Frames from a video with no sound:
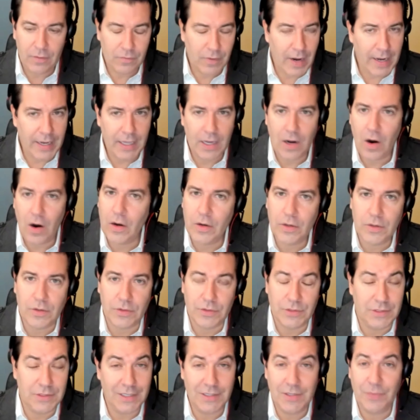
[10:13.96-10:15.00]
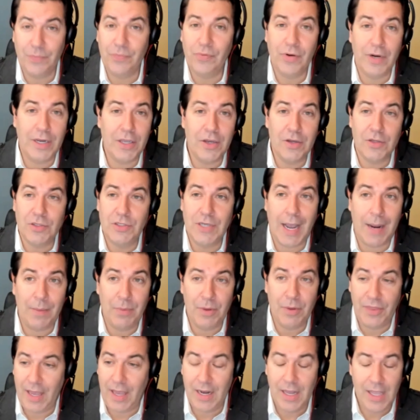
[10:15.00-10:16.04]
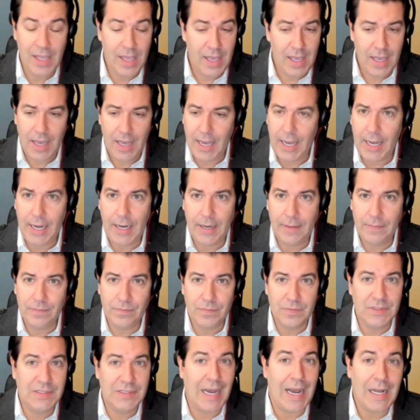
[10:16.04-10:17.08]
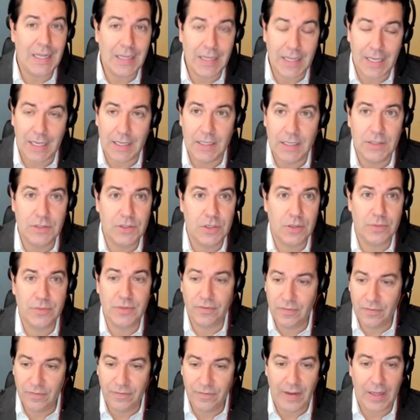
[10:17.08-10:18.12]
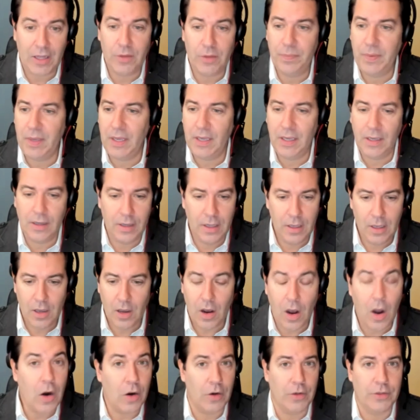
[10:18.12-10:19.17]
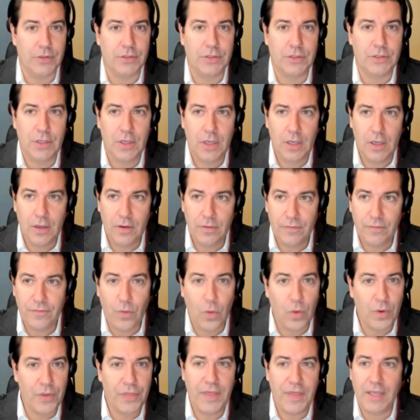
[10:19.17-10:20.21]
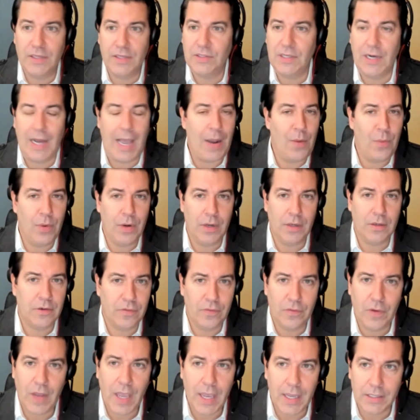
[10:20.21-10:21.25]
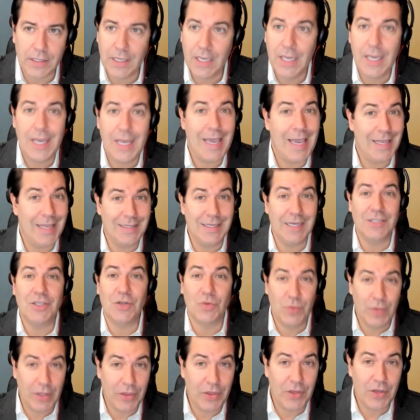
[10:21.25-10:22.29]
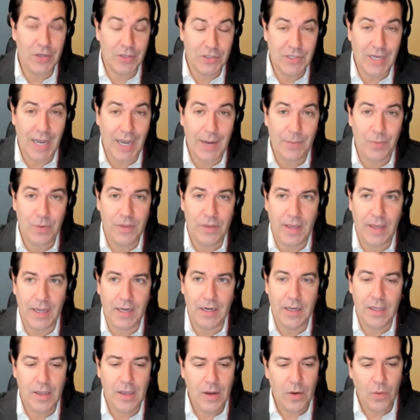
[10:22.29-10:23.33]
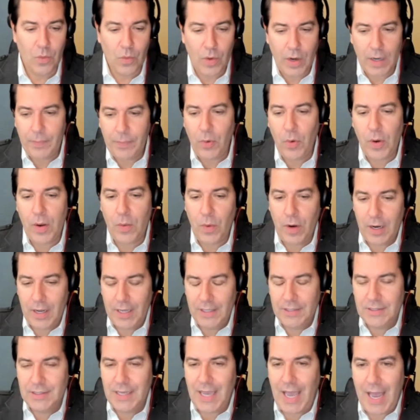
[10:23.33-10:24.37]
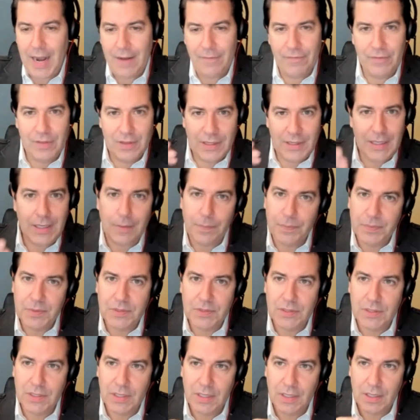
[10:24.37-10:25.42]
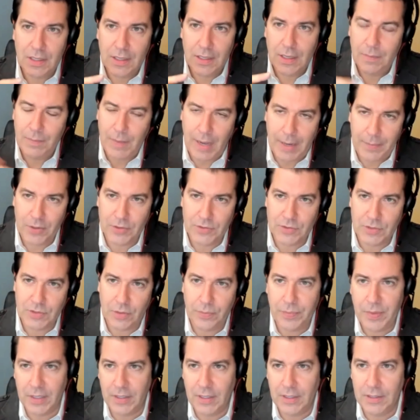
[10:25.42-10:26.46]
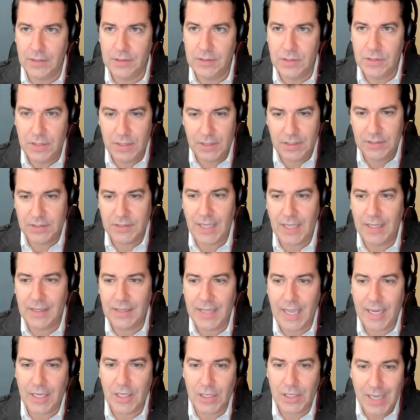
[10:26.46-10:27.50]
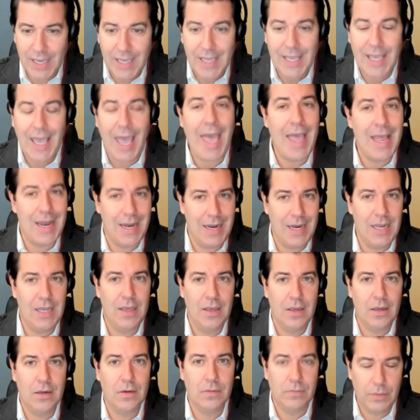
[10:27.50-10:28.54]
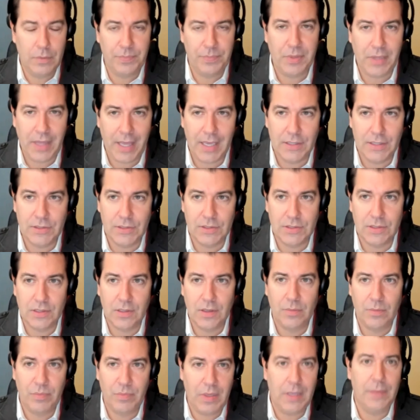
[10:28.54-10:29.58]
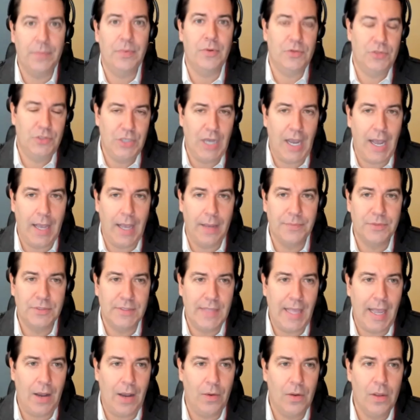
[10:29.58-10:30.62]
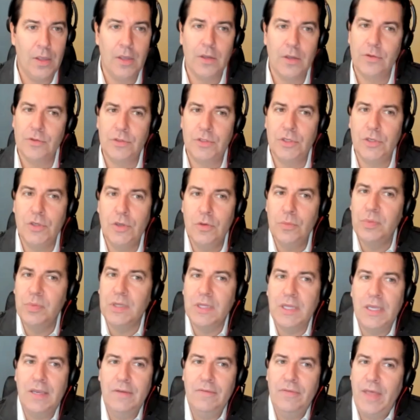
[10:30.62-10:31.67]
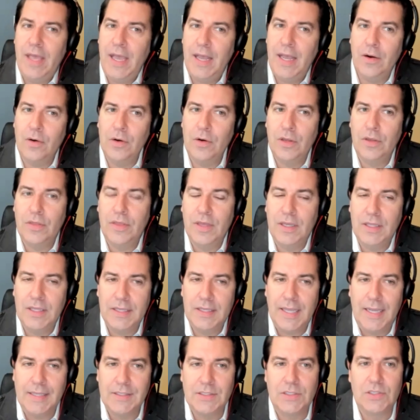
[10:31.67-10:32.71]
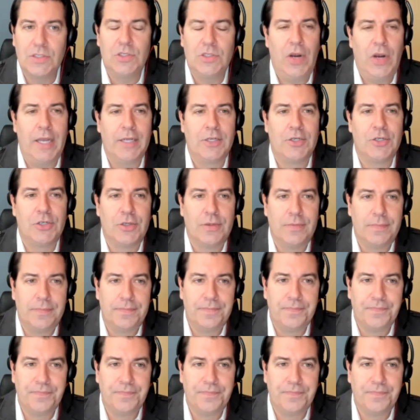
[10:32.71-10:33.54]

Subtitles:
Writing articles does a pretty good job with that. Dolly, in terms of developing art for things that I want to create, it does a really good job with that. We're at a point where it's kind of leaped, in my personal opinion, to the extent that it can replace people's jobs now. Do you believe that, or do you think that that's a stretch?